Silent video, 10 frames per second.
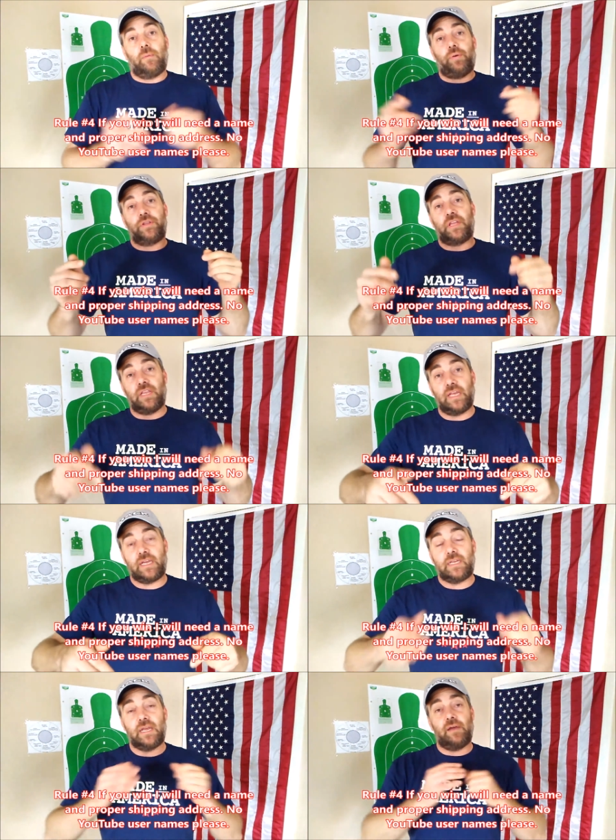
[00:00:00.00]
Put the
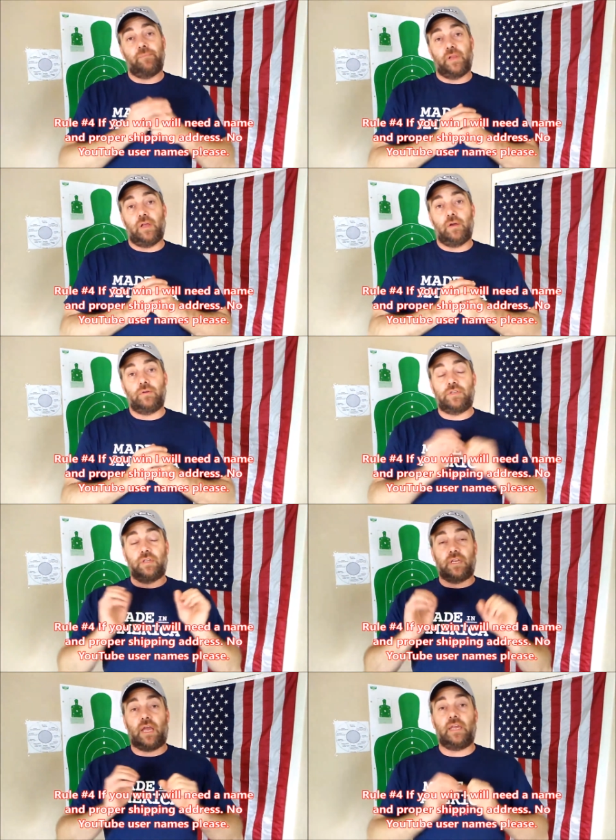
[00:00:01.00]
link down below
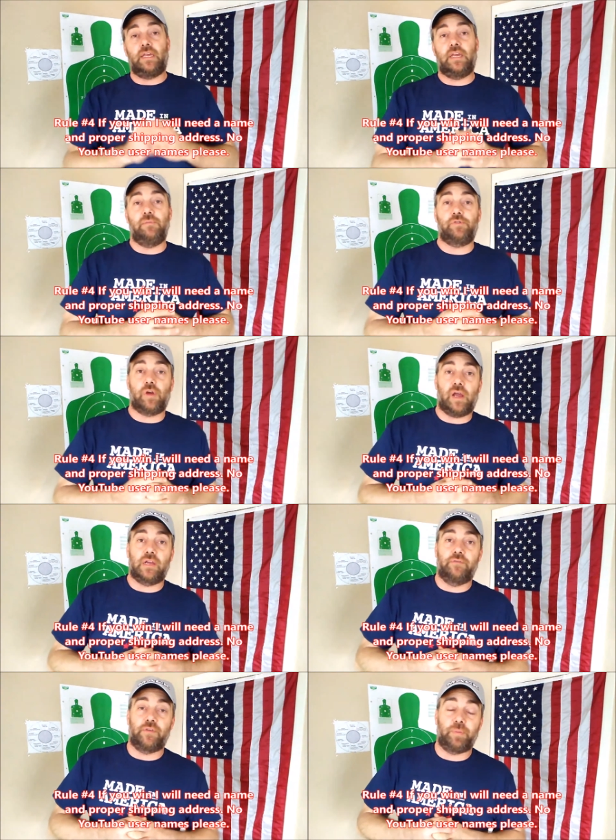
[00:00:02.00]
so that I can keep track
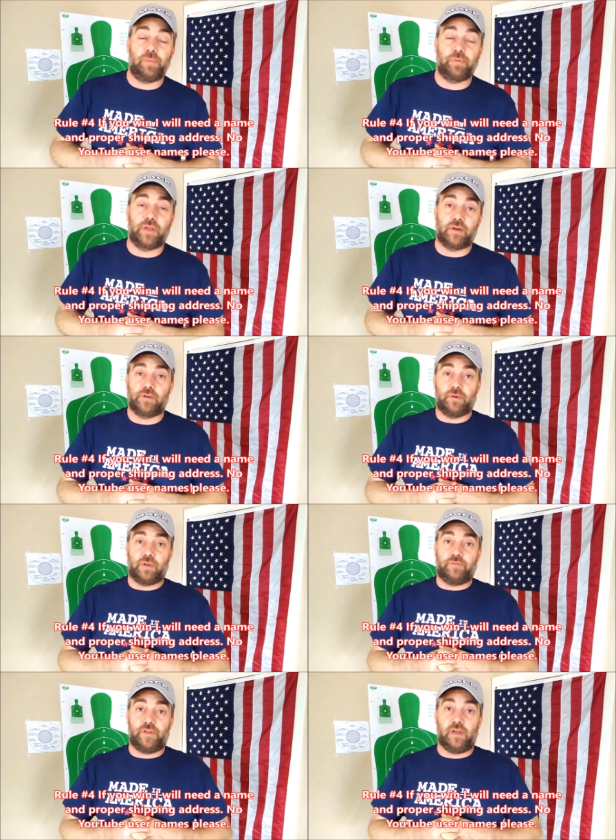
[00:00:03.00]
of the people that are
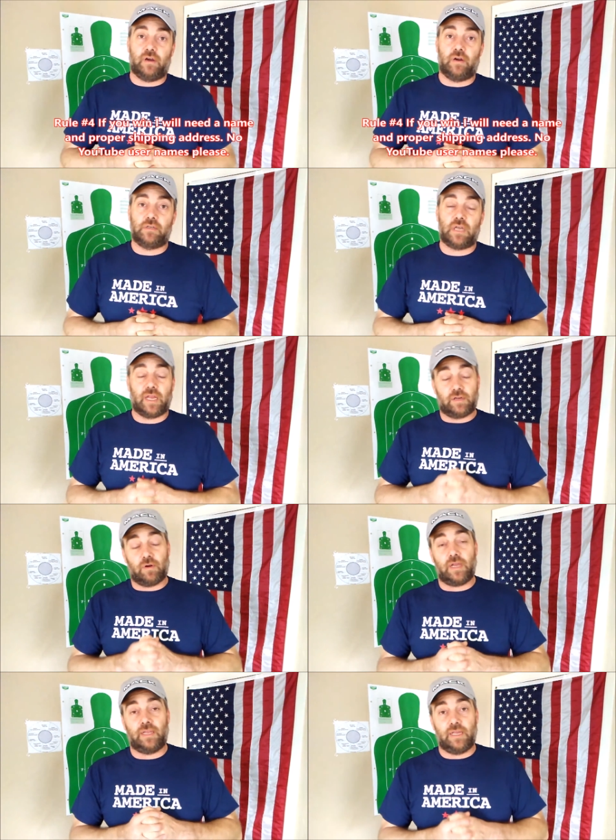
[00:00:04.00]
doing VRs. I'd
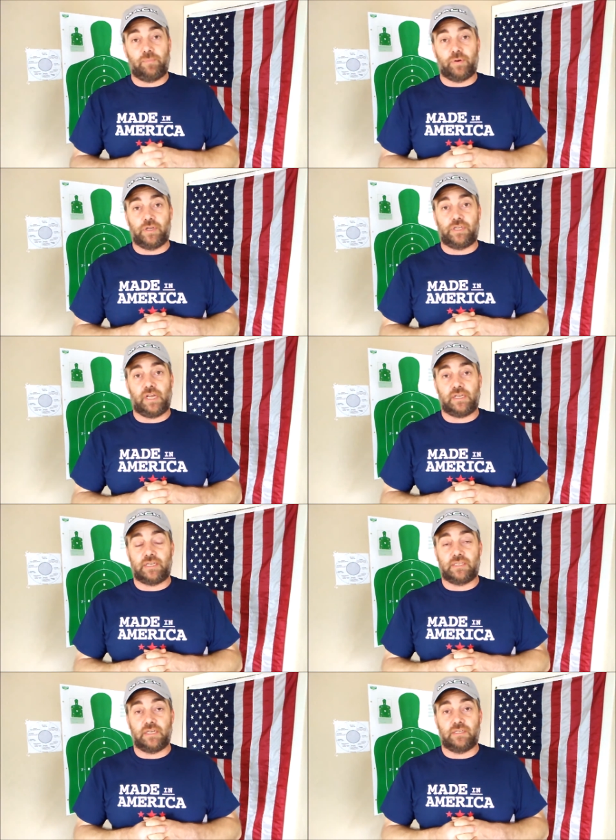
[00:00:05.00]
greatly appreciate to
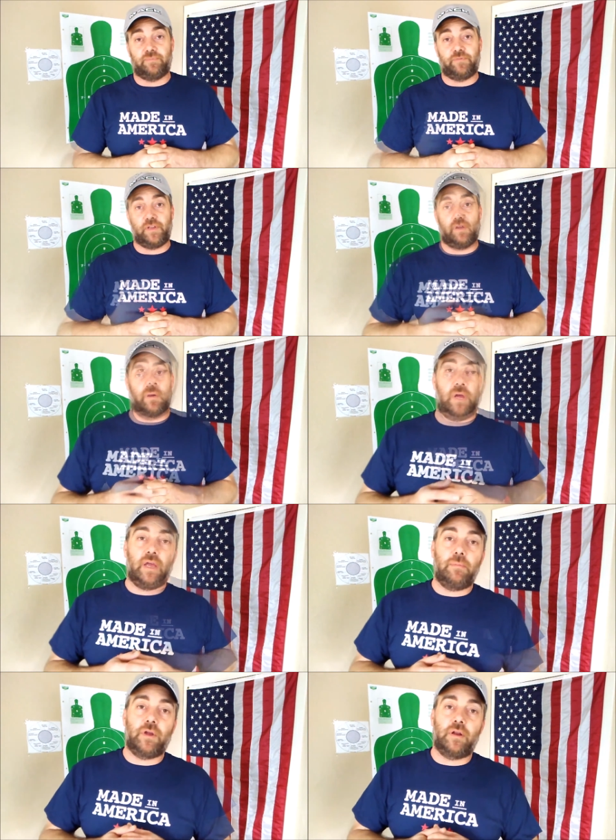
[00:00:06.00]
see some This giveaway
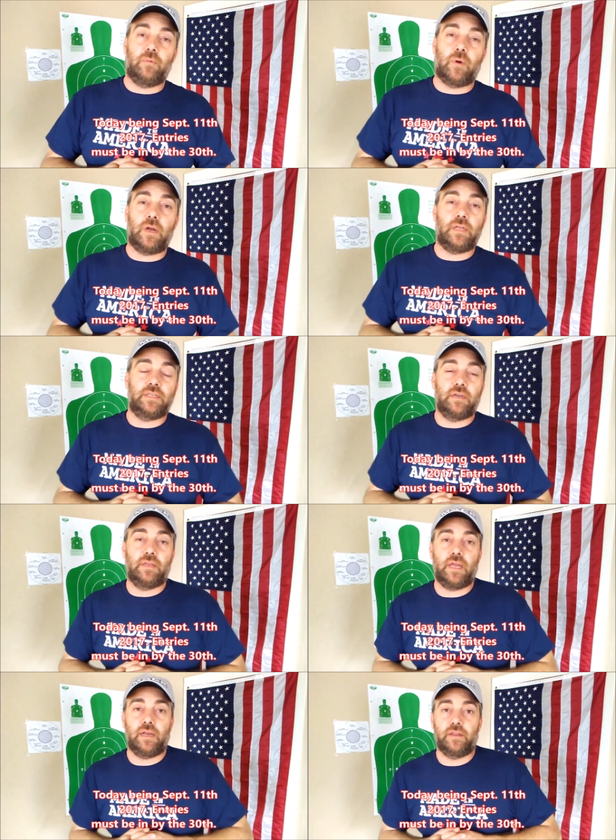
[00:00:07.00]
I'm going to run until
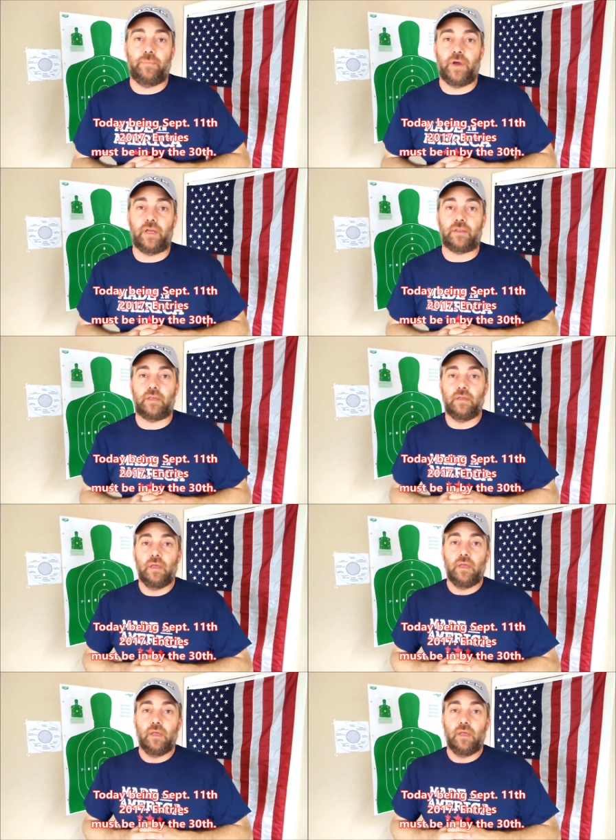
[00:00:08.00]
the end of the month.